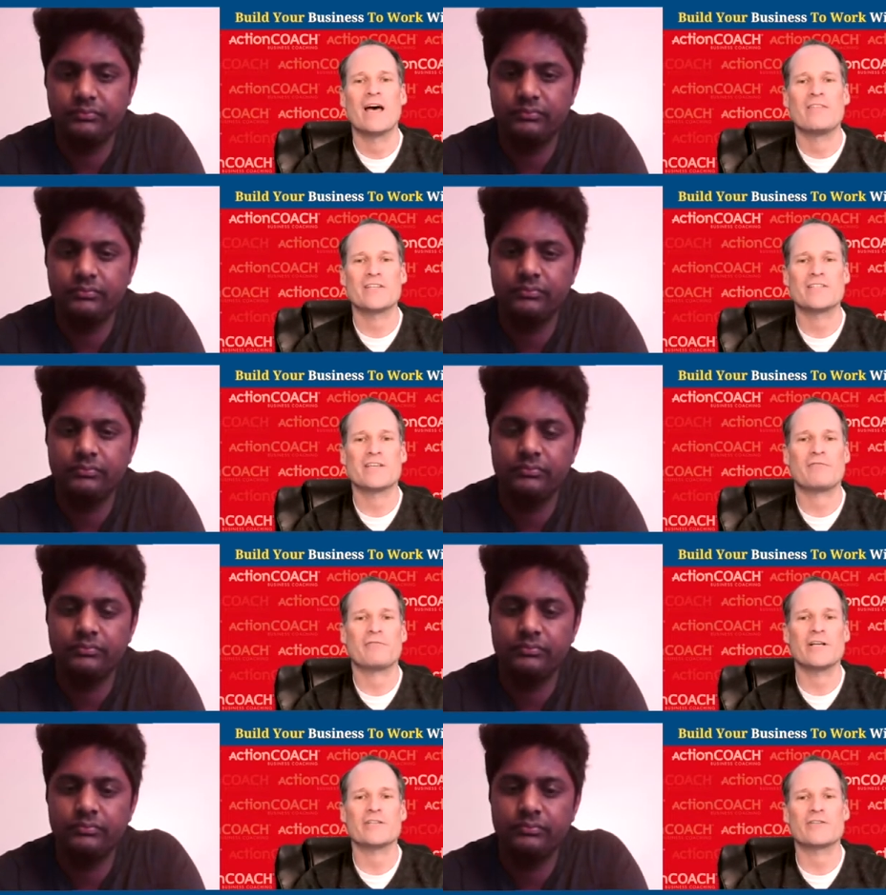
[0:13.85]
Speaker 1: This is a
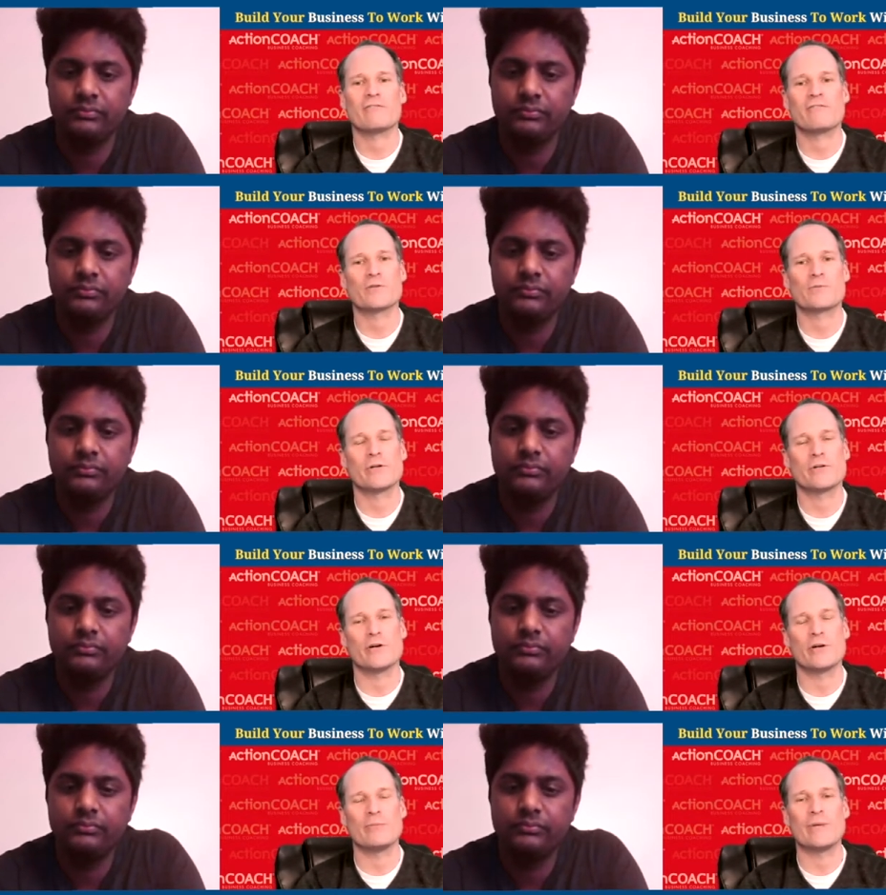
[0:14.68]
free service we're
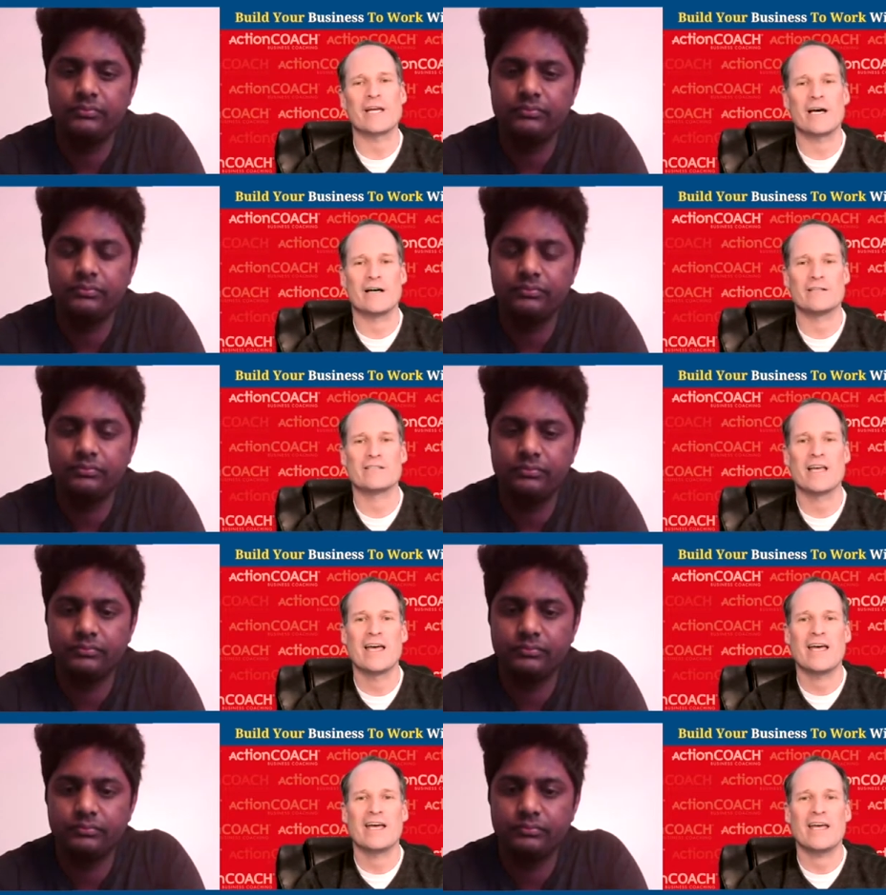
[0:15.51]
doing because
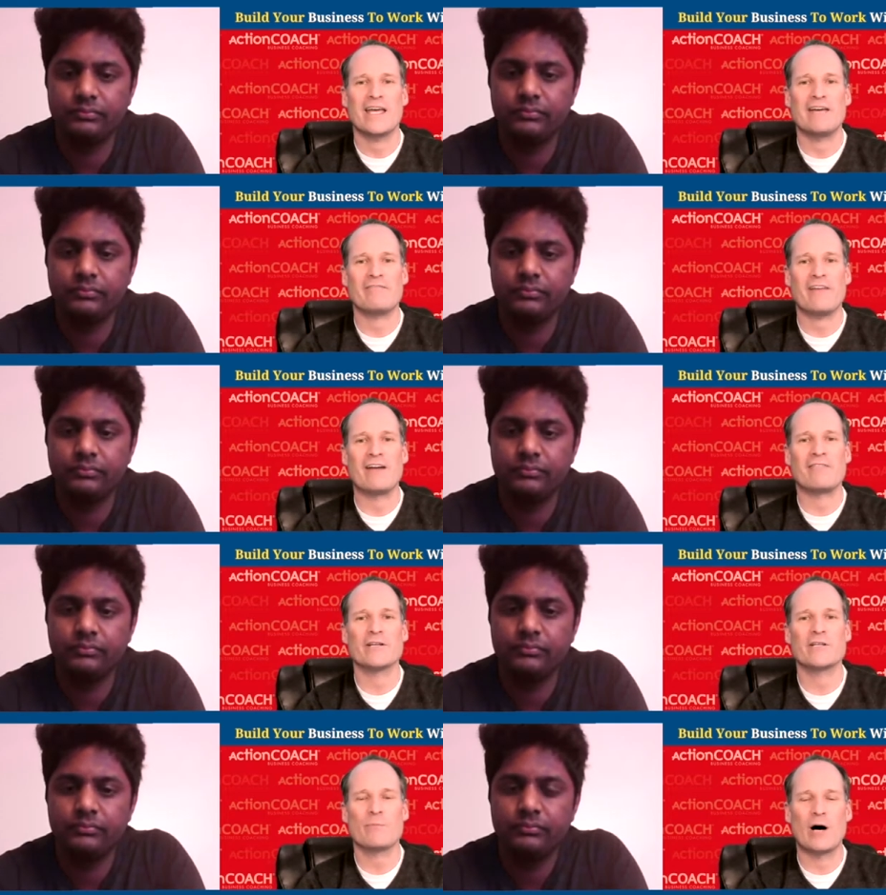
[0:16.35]
if every
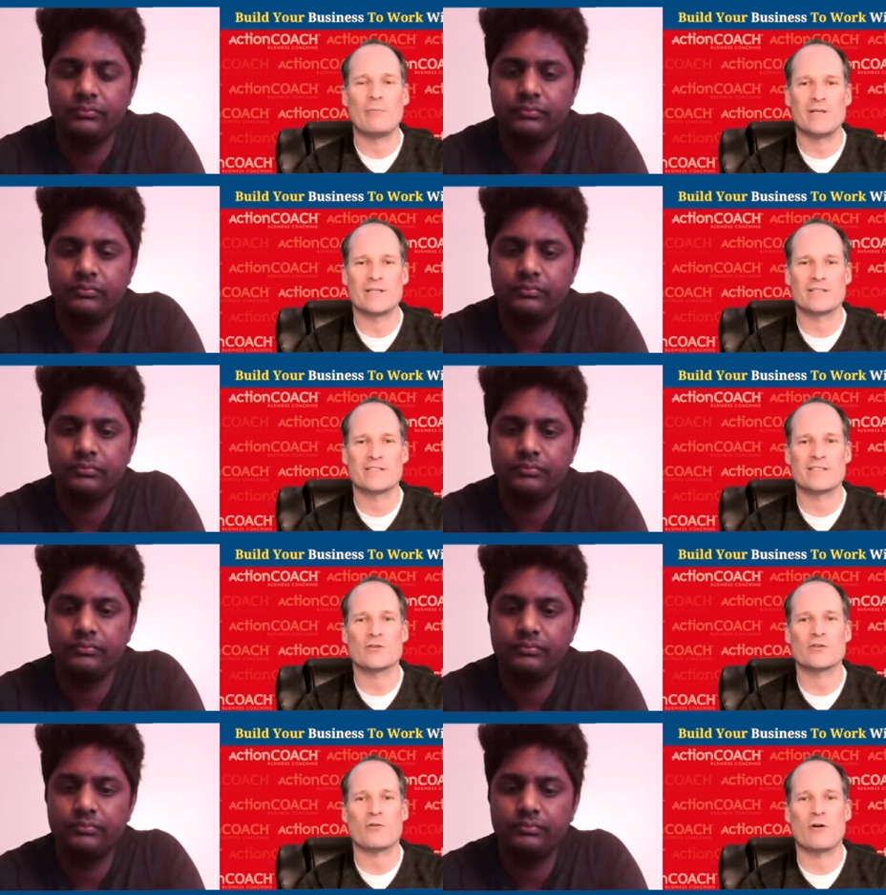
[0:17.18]
small business is
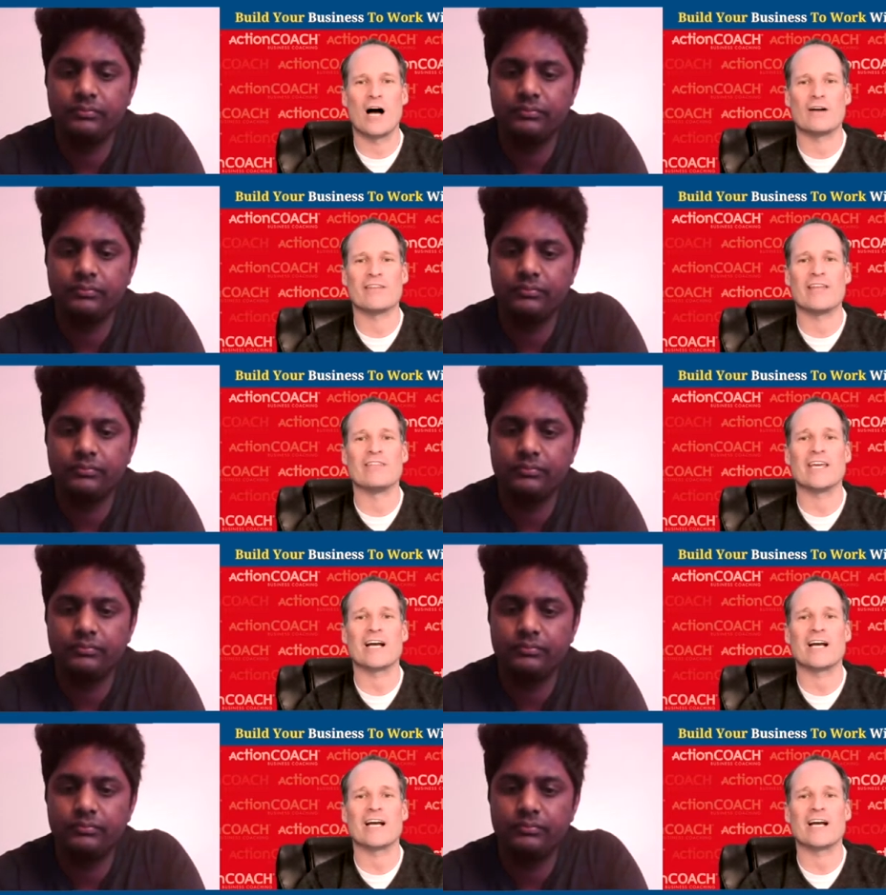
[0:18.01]
strong, then the